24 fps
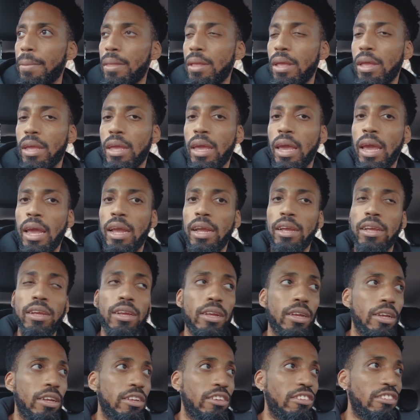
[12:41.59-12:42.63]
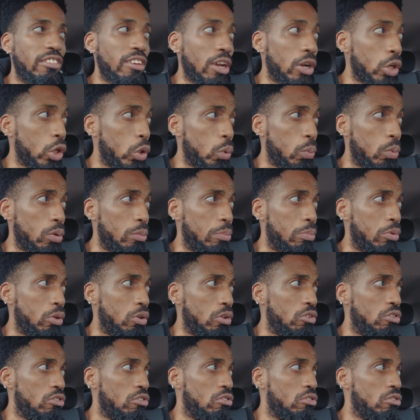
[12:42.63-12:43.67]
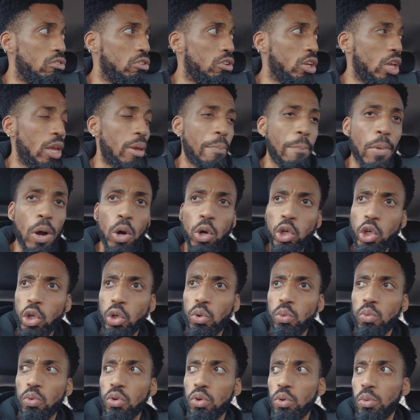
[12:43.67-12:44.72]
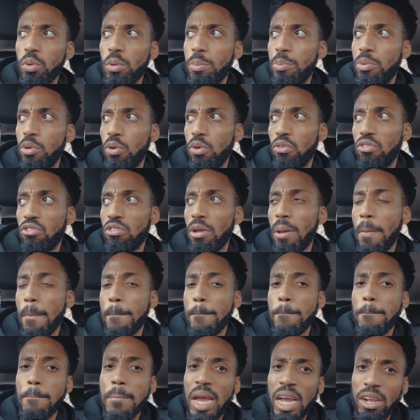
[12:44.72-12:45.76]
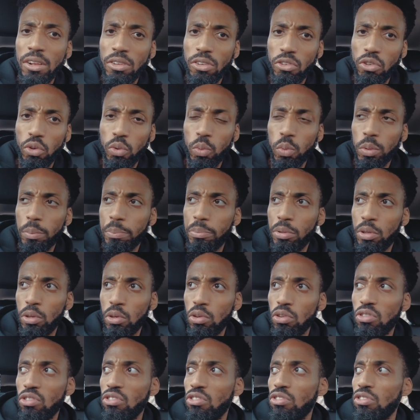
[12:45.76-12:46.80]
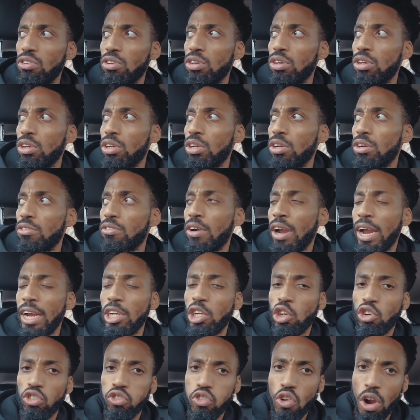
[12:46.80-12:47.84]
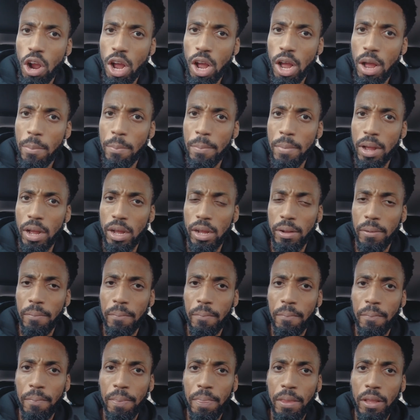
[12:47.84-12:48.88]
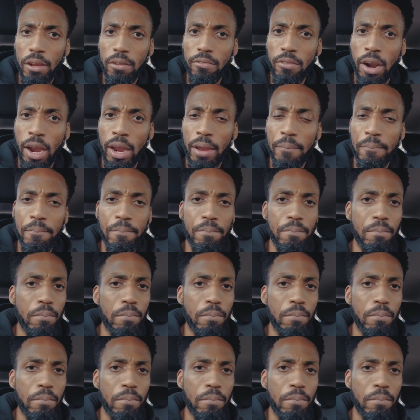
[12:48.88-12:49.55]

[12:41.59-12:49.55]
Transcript: Okay? Sexual abuse, emotional abuse, mental abuse, right? Trauma, right?